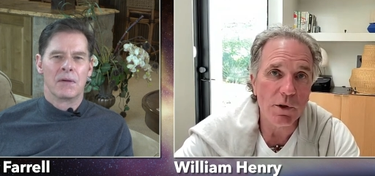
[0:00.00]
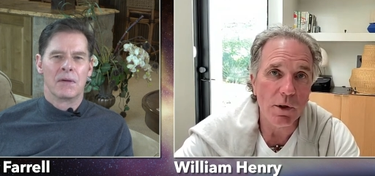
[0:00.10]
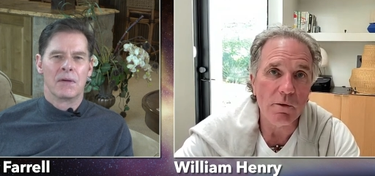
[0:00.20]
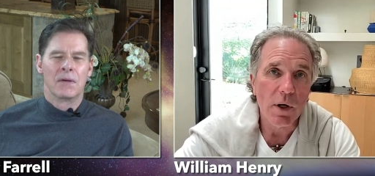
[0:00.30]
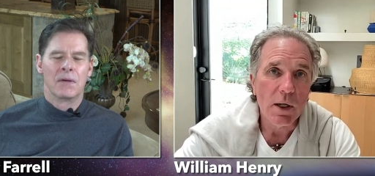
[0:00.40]

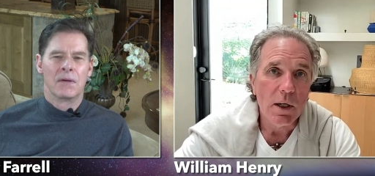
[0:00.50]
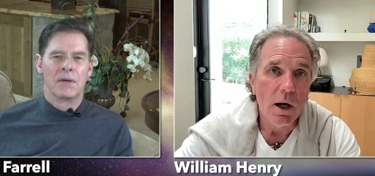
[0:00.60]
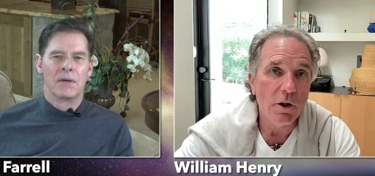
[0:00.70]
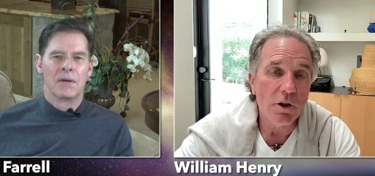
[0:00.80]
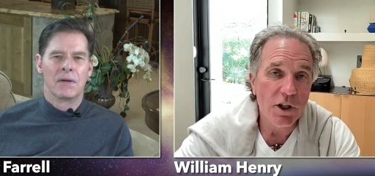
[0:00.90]
Speaker 1: of
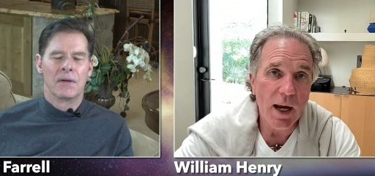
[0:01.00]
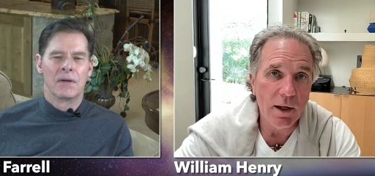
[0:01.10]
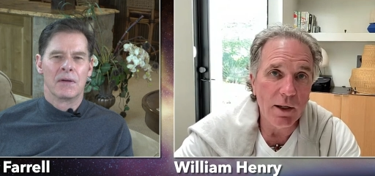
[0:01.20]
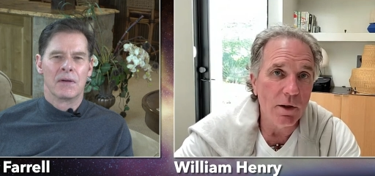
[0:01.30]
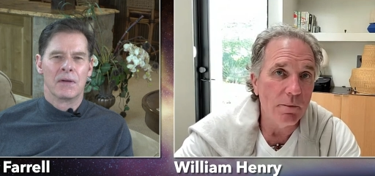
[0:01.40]

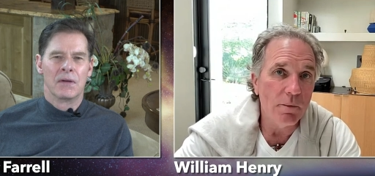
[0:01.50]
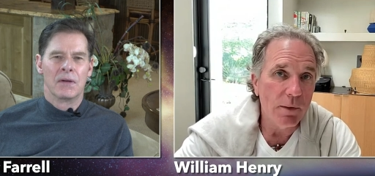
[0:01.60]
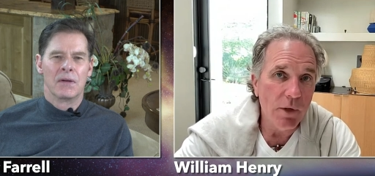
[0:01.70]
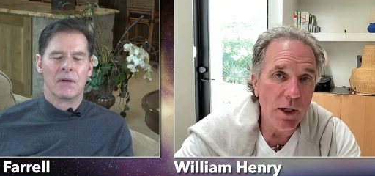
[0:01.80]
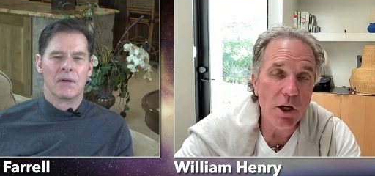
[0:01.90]
understanding the, the,
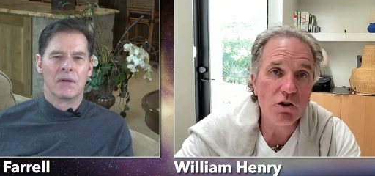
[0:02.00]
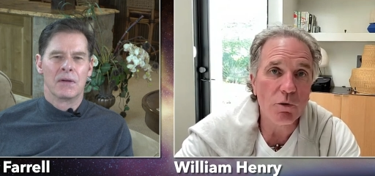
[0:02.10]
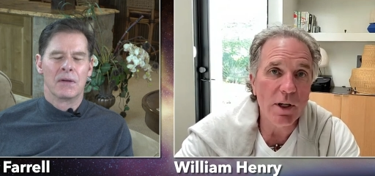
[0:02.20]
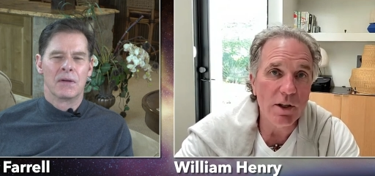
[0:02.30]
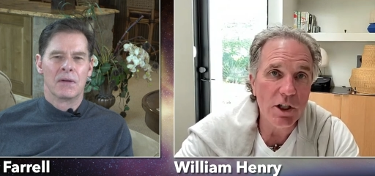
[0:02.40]
the
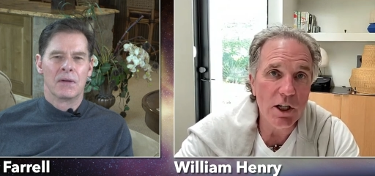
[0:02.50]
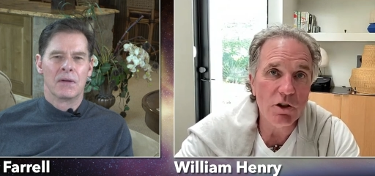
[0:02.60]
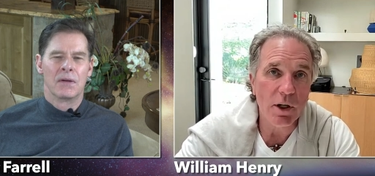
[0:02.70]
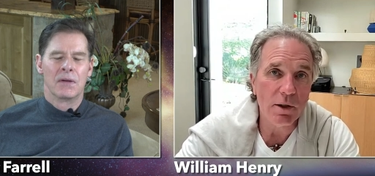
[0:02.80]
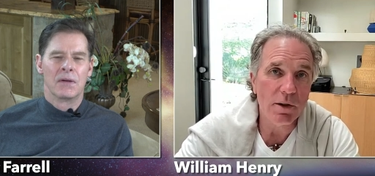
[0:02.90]
history the
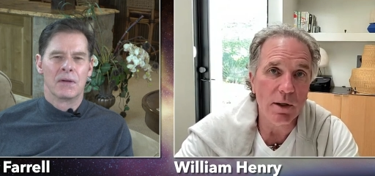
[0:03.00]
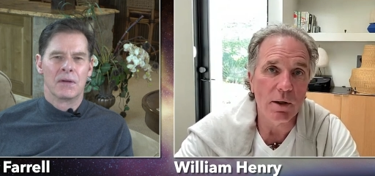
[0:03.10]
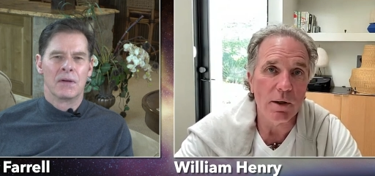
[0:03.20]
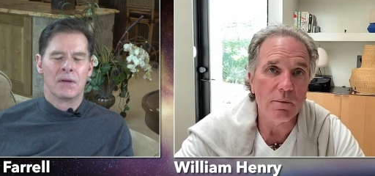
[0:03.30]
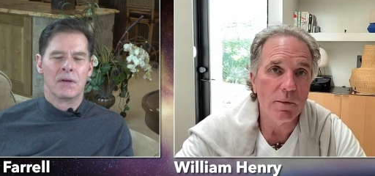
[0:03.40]
teachings and
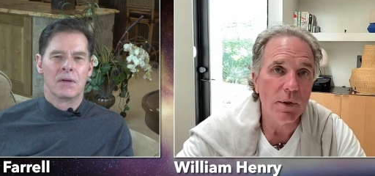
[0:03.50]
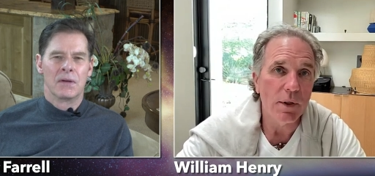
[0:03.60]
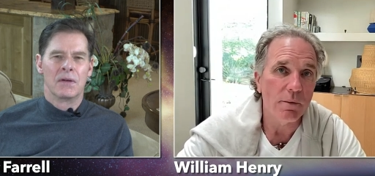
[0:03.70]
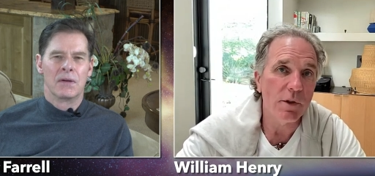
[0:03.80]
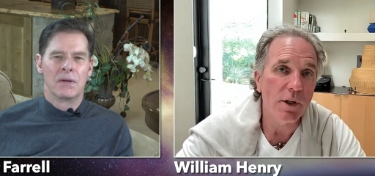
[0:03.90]
the,
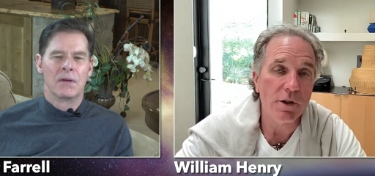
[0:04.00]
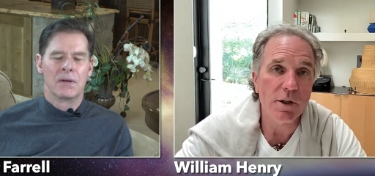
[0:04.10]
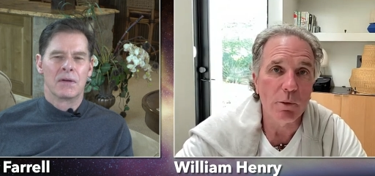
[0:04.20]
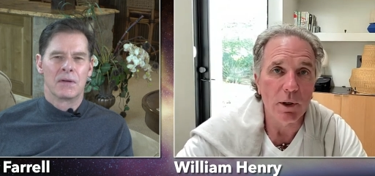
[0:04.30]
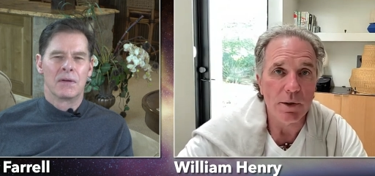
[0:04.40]
the the
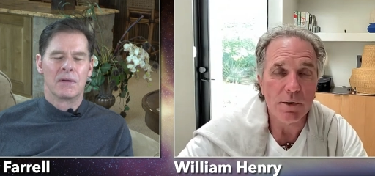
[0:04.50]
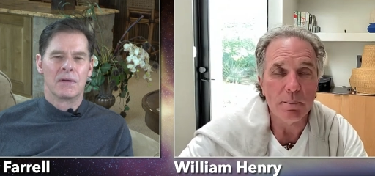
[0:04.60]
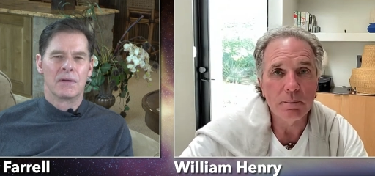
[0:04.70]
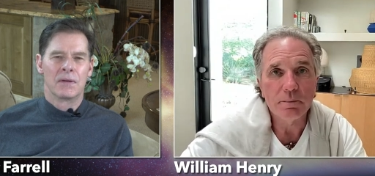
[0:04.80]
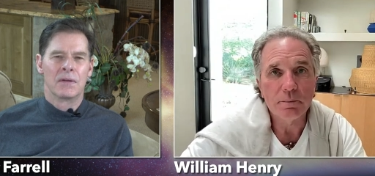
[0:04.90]
symbolism
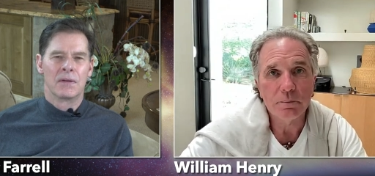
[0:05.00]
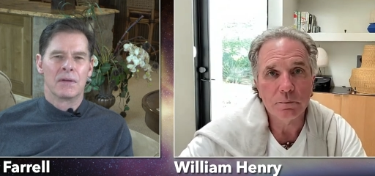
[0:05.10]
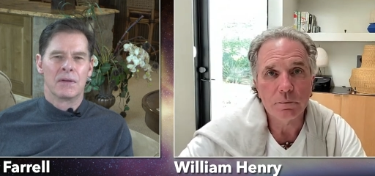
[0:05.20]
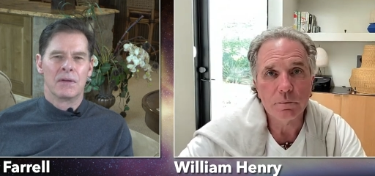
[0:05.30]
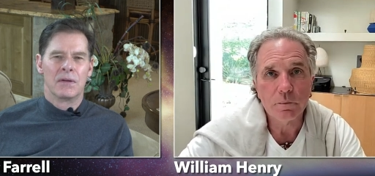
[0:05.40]

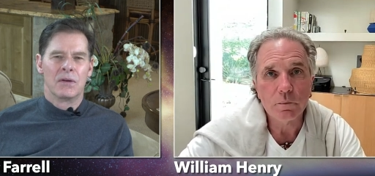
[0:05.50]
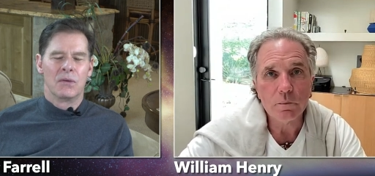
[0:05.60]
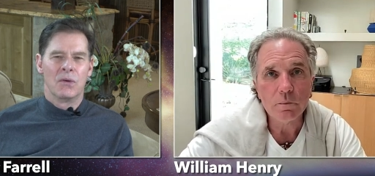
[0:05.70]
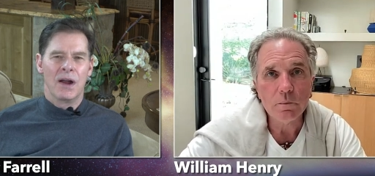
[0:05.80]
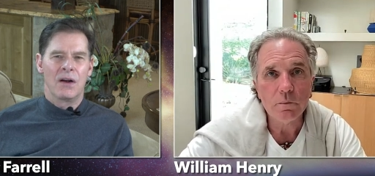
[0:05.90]

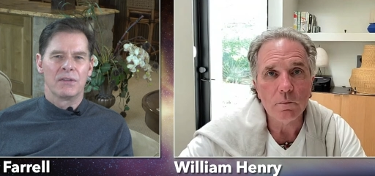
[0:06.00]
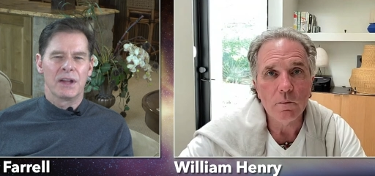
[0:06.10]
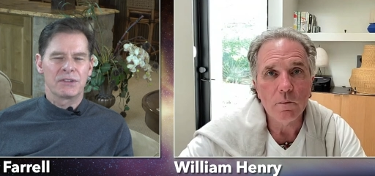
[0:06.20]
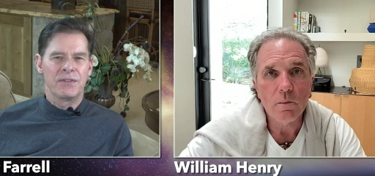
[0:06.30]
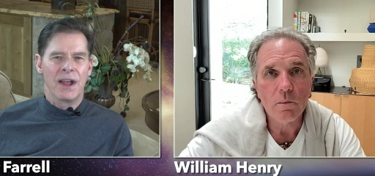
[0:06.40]
Speaker 2: wow
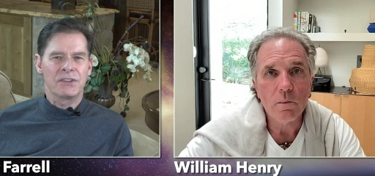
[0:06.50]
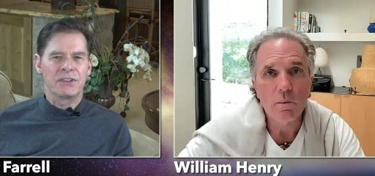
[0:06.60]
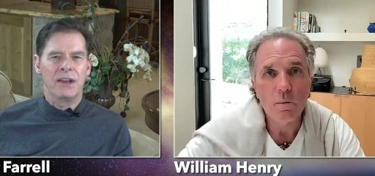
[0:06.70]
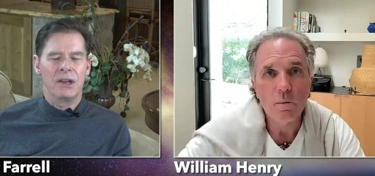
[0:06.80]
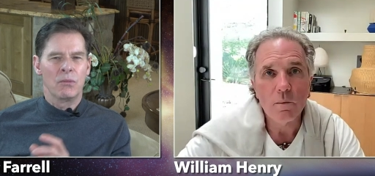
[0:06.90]
that's
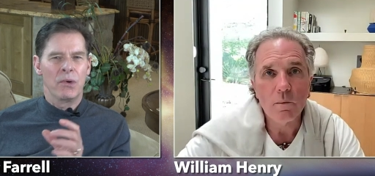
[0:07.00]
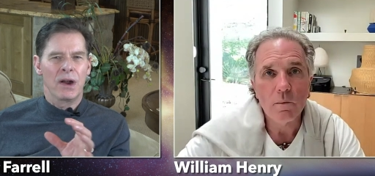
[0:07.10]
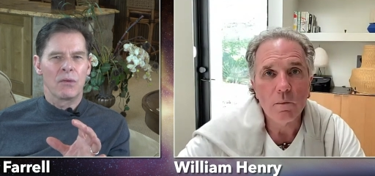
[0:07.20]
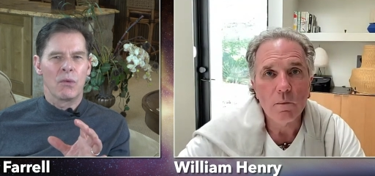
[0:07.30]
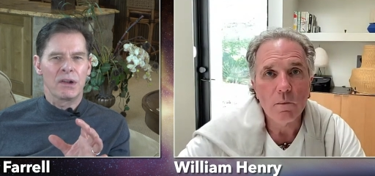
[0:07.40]
fascinating
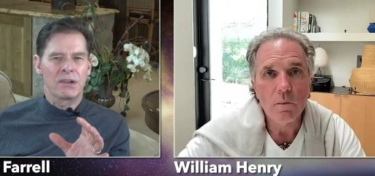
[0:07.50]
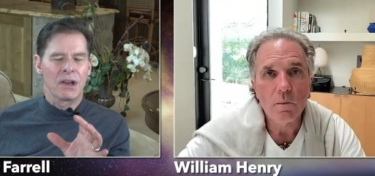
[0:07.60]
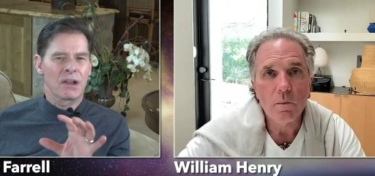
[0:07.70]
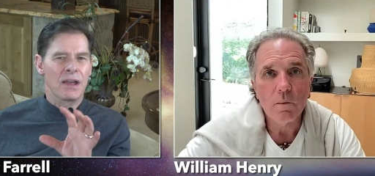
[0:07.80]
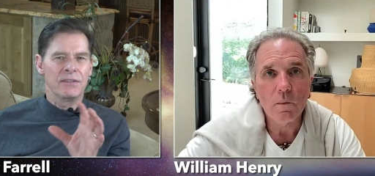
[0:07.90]
where what
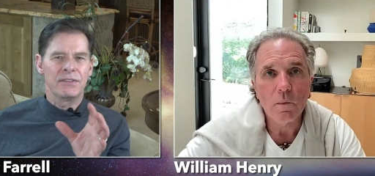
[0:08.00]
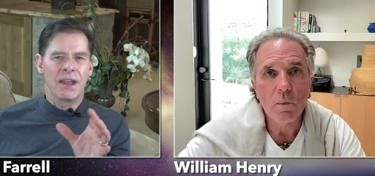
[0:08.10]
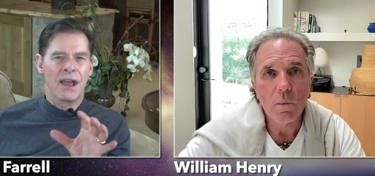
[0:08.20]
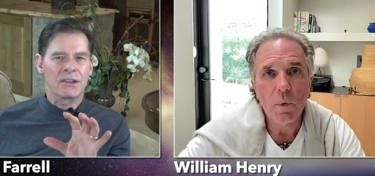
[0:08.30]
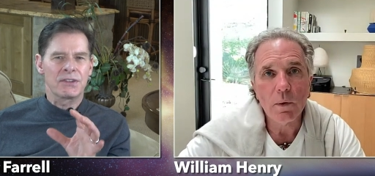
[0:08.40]
uh, kind of
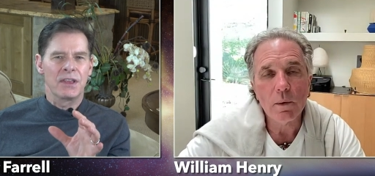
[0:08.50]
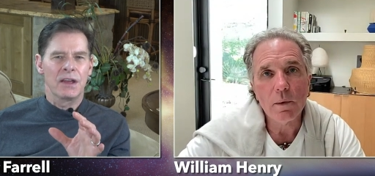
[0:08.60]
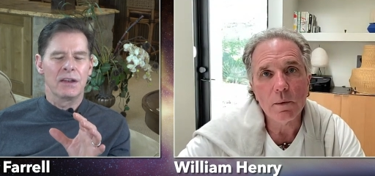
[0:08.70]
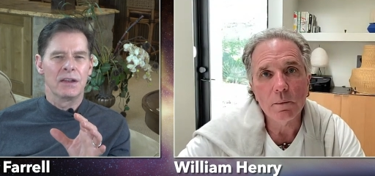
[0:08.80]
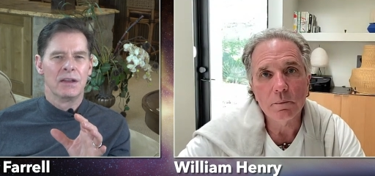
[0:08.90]
text
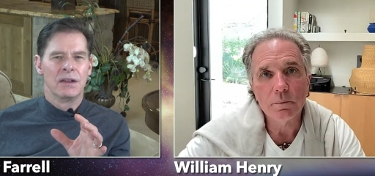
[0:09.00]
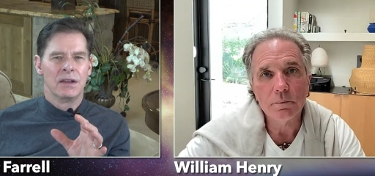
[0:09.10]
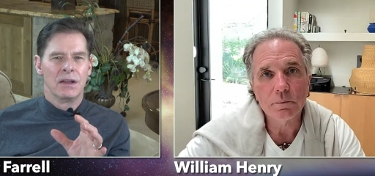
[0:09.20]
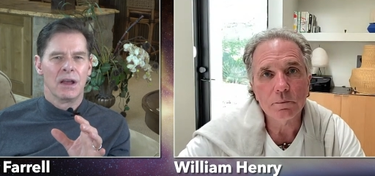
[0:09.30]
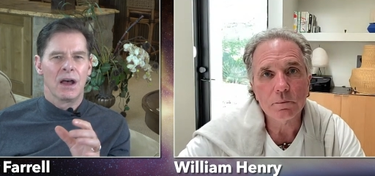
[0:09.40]
then
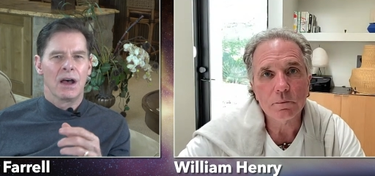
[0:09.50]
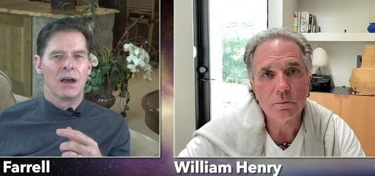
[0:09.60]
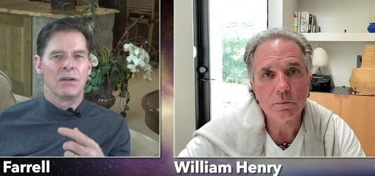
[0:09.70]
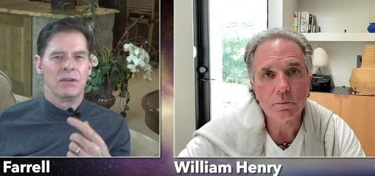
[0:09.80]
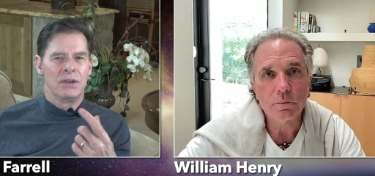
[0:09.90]

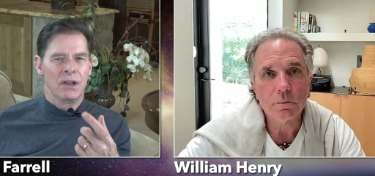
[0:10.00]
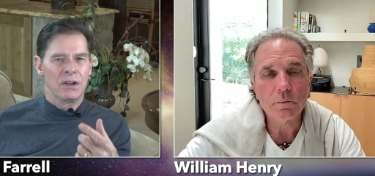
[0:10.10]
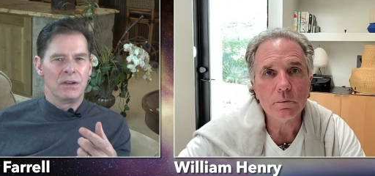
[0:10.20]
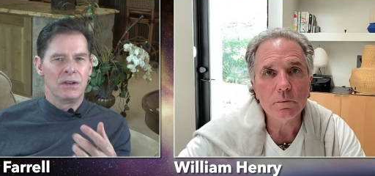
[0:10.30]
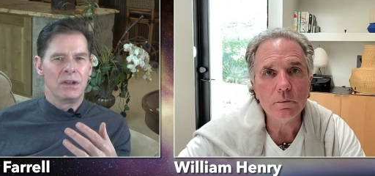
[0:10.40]
uh,
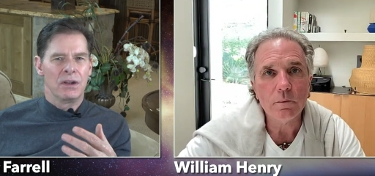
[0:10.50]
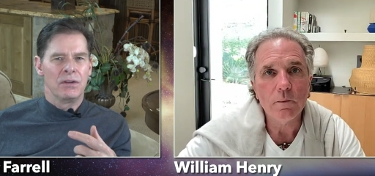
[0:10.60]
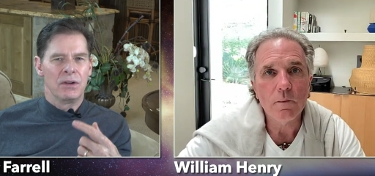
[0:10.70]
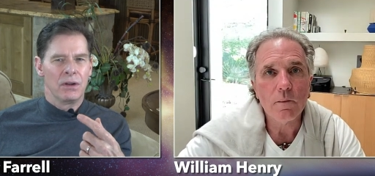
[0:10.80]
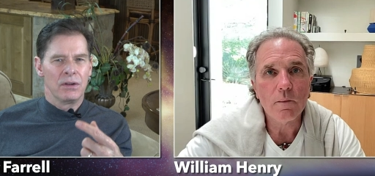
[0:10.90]
did,
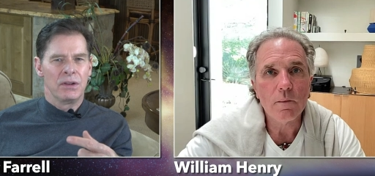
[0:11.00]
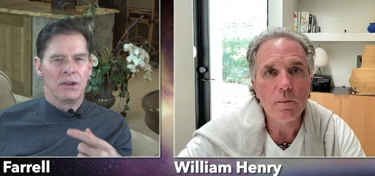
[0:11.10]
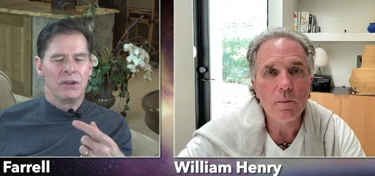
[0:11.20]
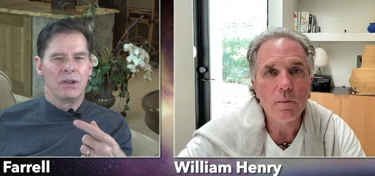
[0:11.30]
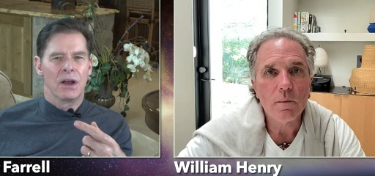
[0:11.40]
did,
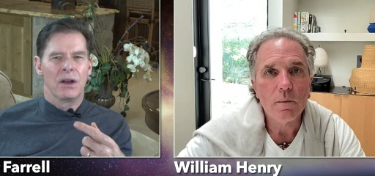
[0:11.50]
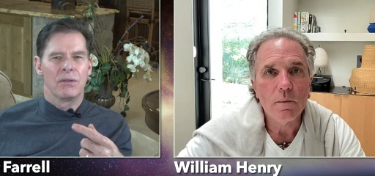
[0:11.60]
did uh,